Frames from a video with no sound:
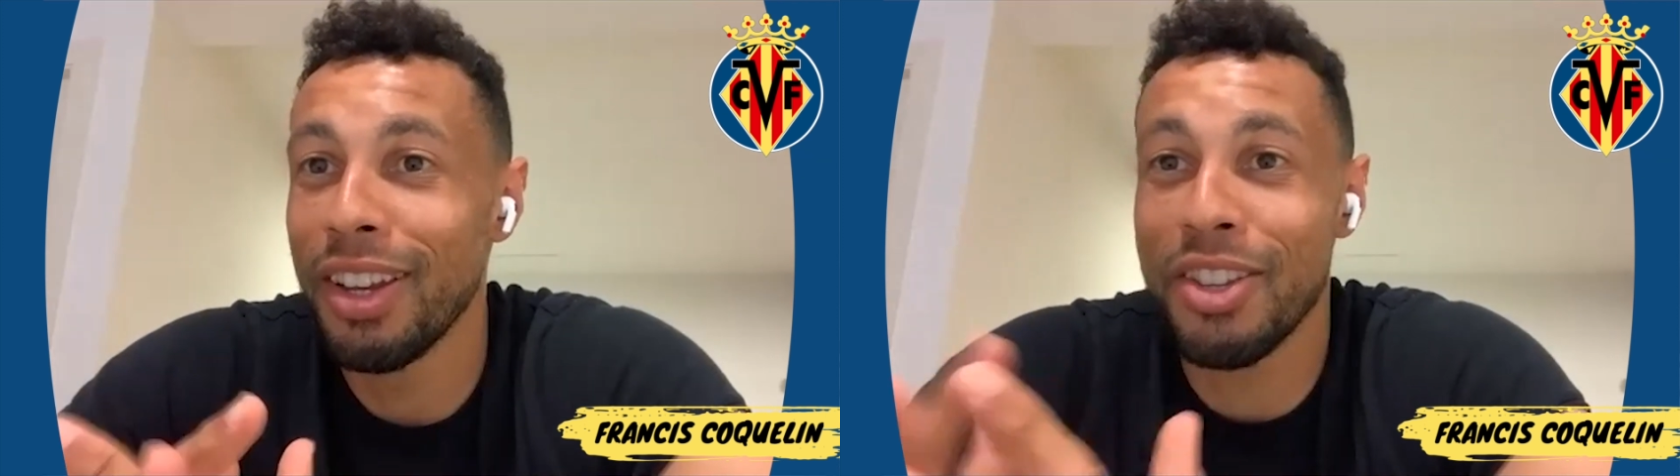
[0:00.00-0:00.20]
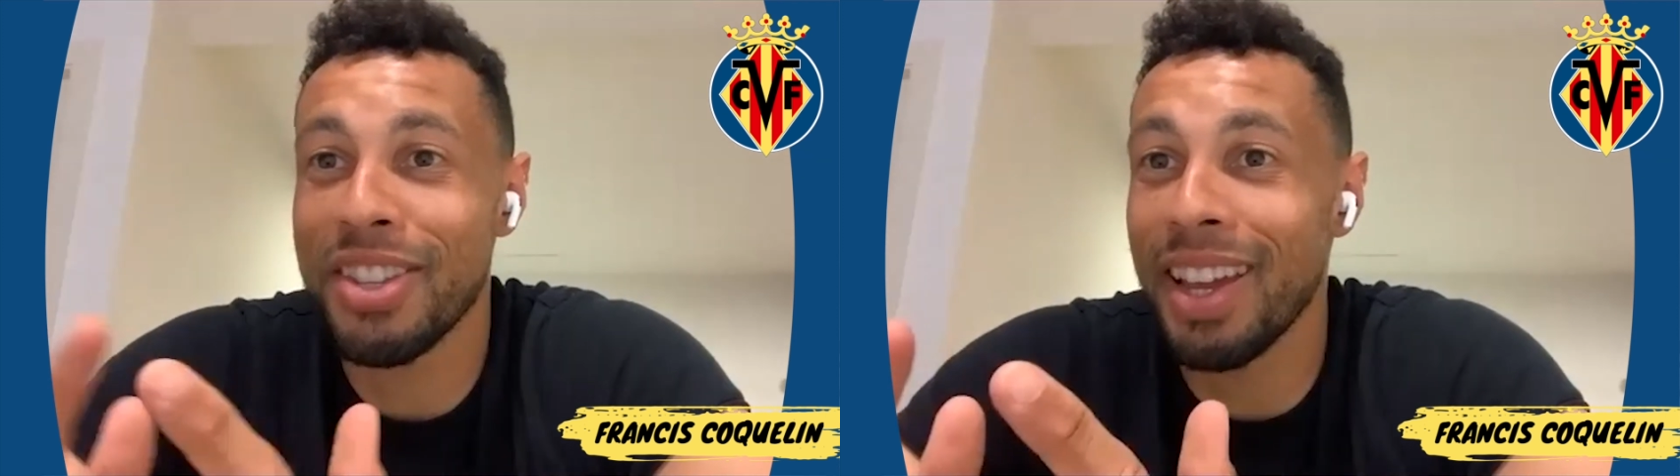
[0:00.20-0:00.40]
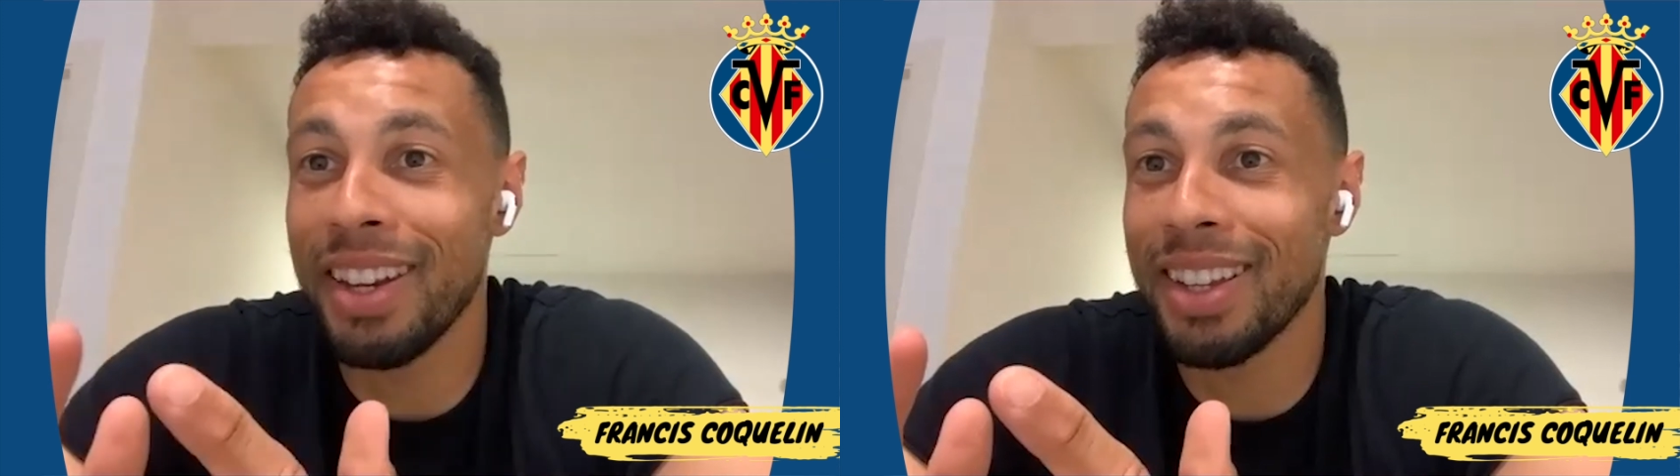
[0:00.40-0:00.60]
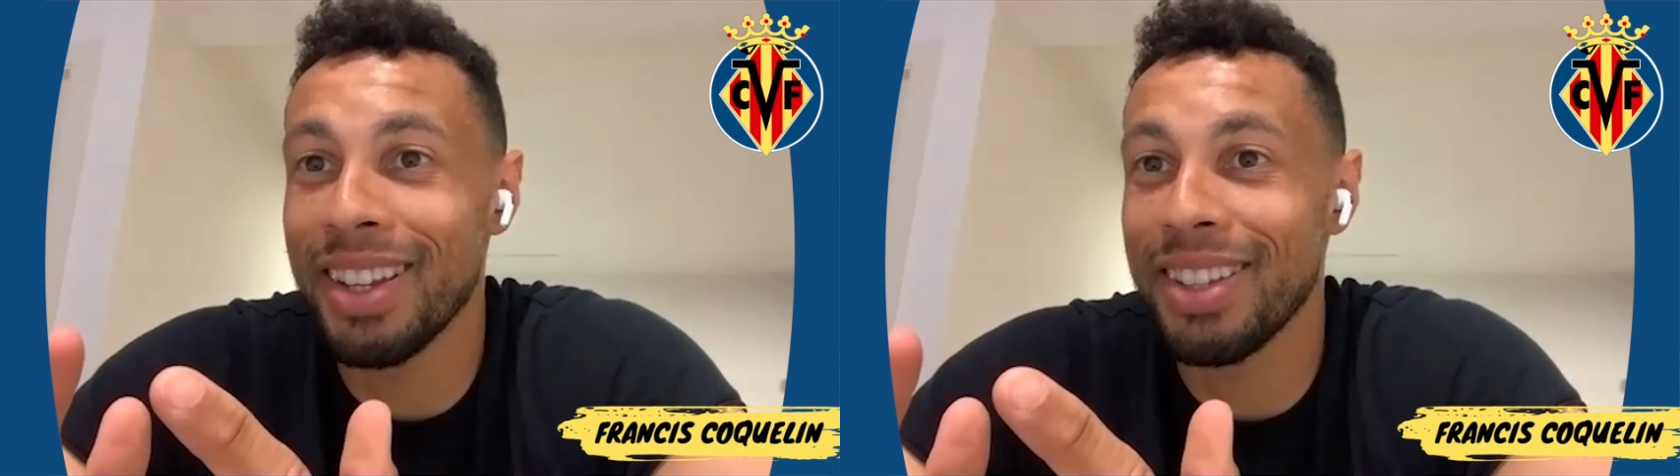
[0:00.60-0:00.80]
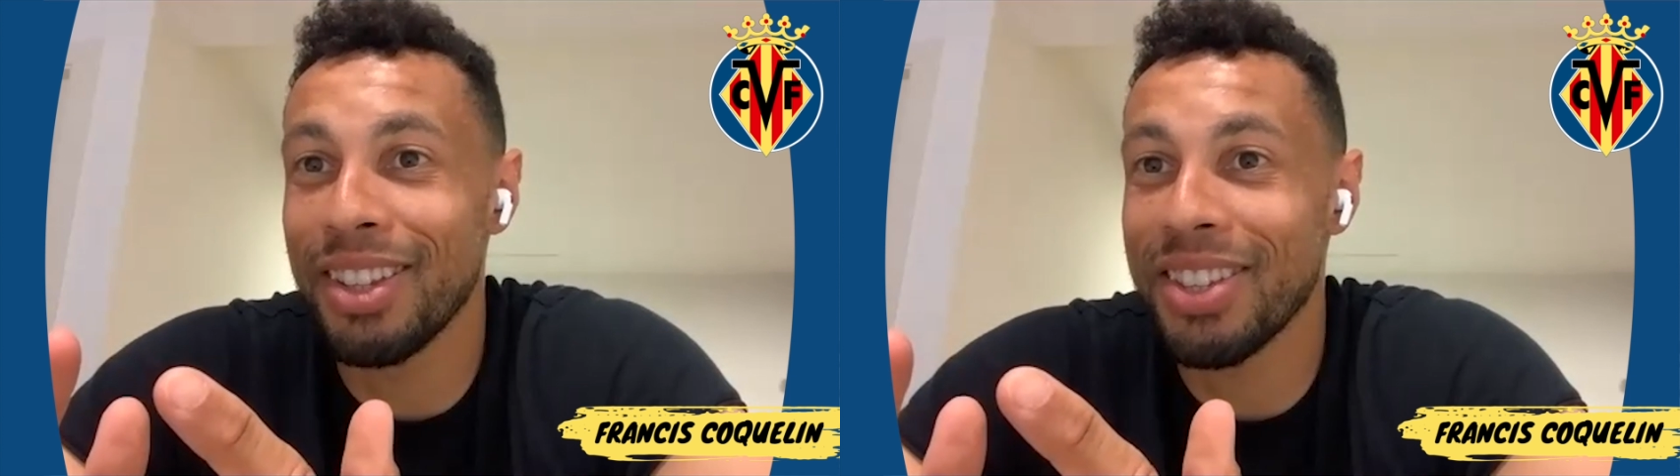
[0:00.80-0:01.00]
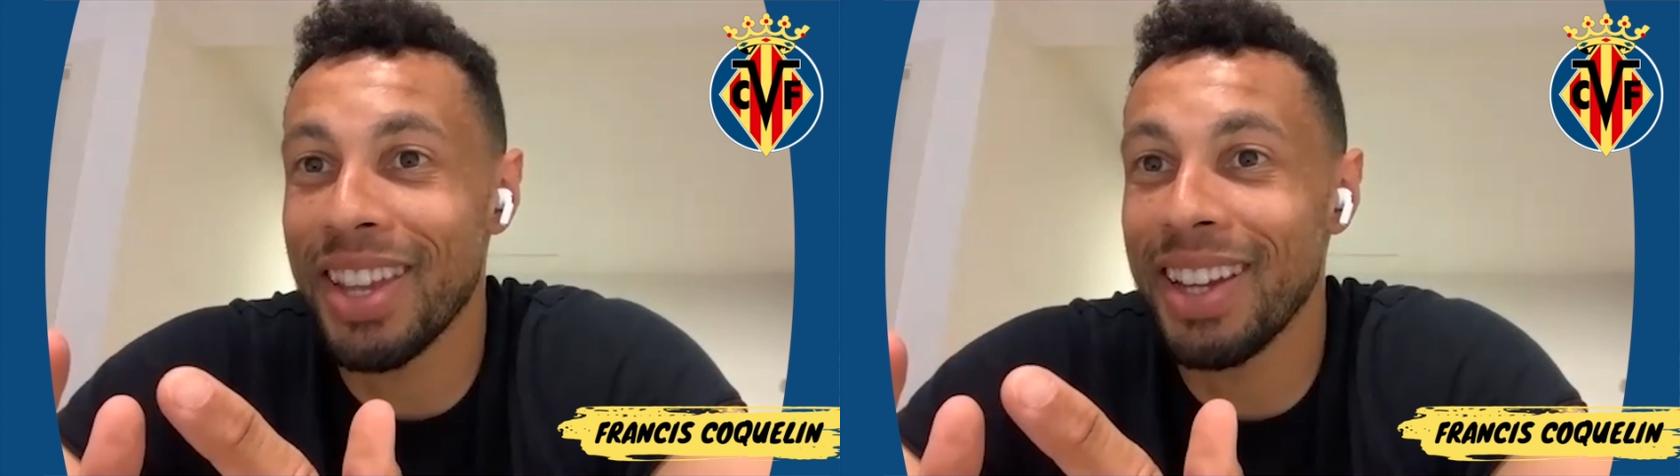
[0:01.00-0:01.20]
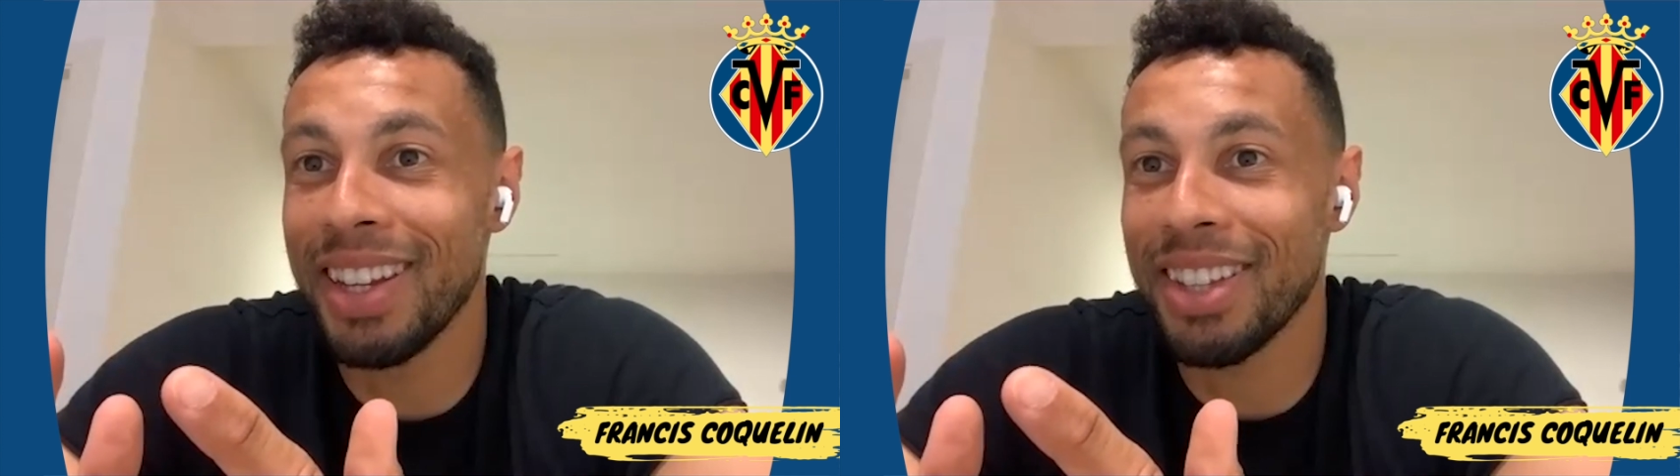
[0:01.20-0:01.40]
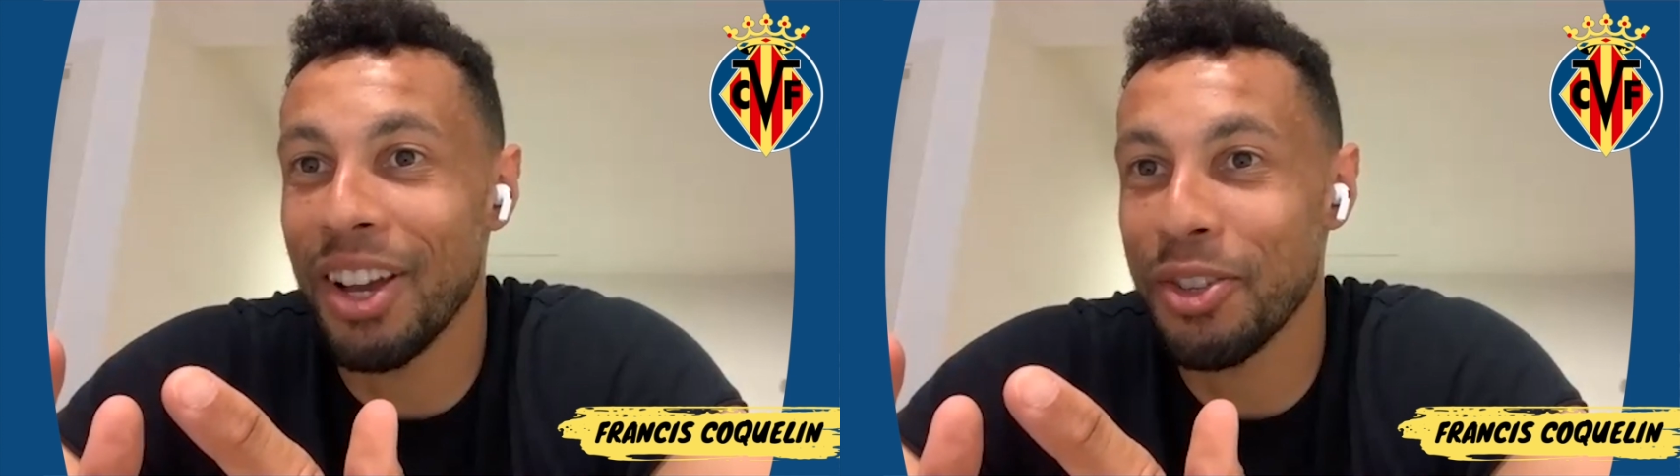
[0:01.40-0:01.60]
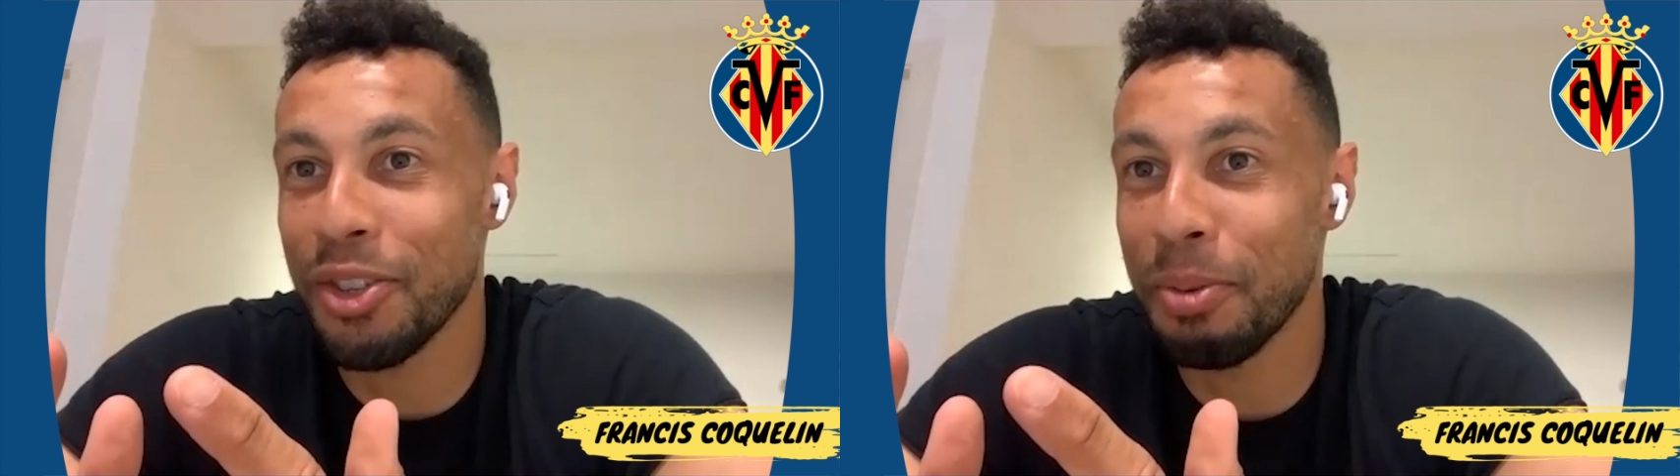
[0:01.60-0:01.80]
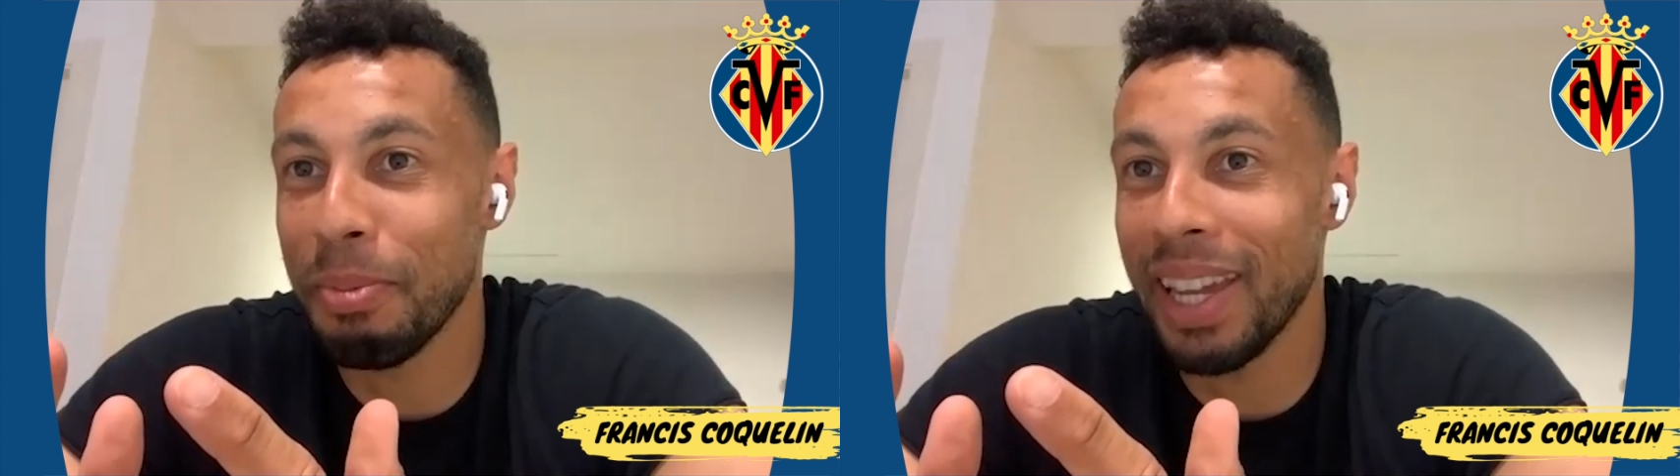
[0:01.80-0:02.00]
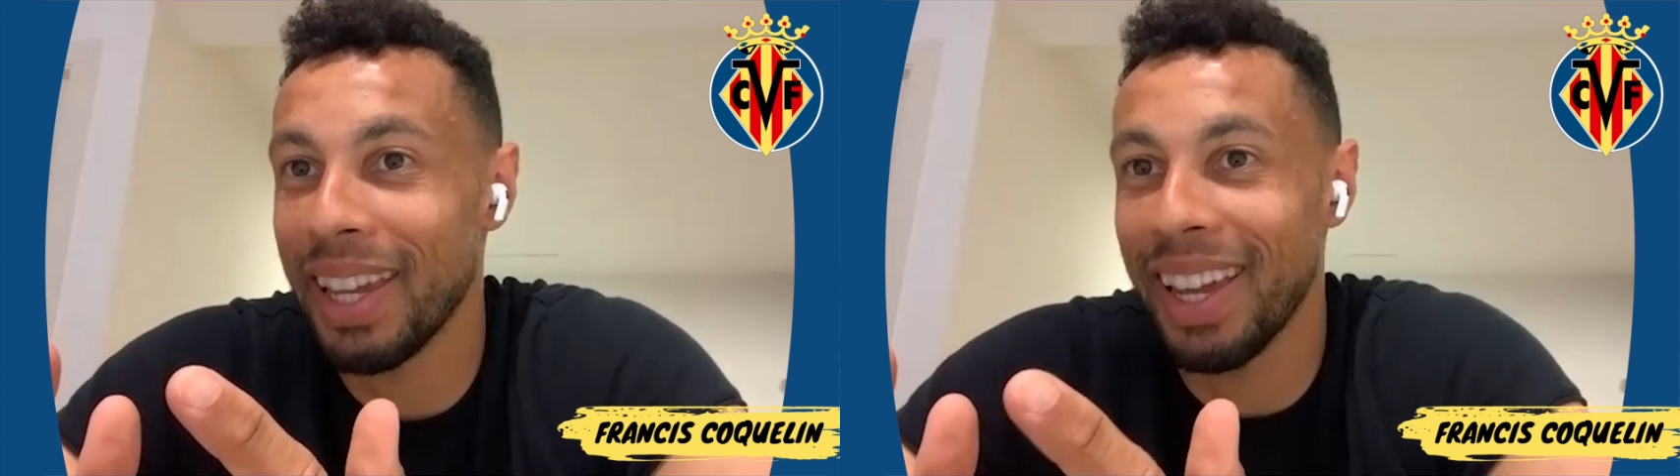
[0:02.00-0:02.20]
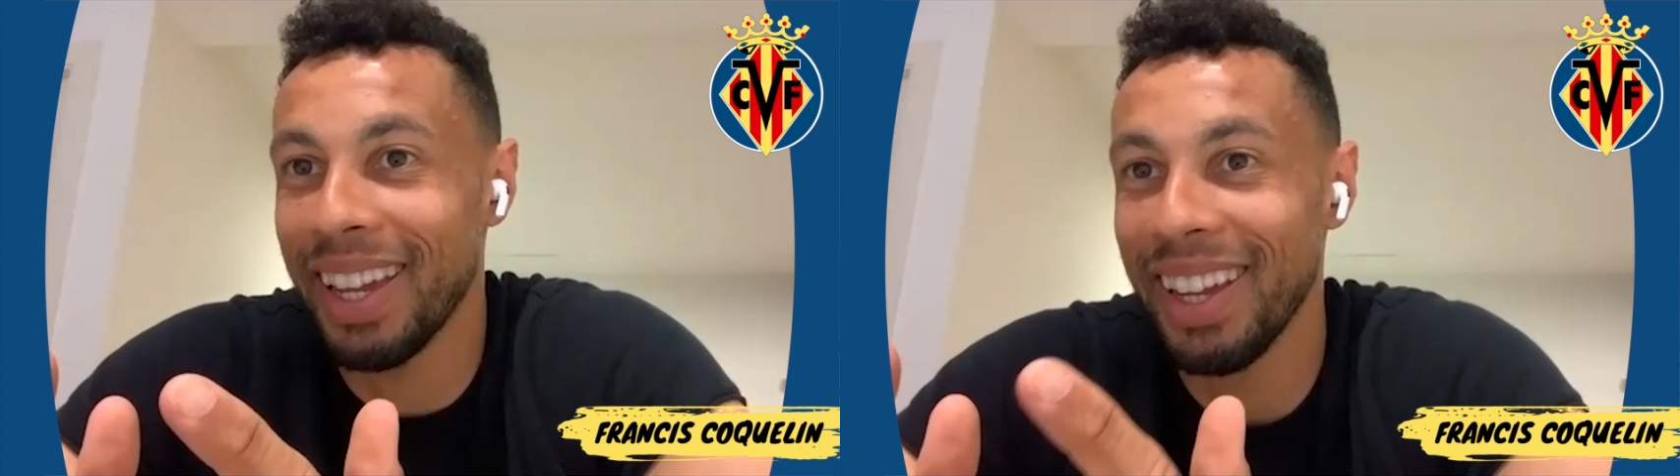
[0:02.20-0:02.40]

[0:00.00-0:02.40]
the signings Arsenal make,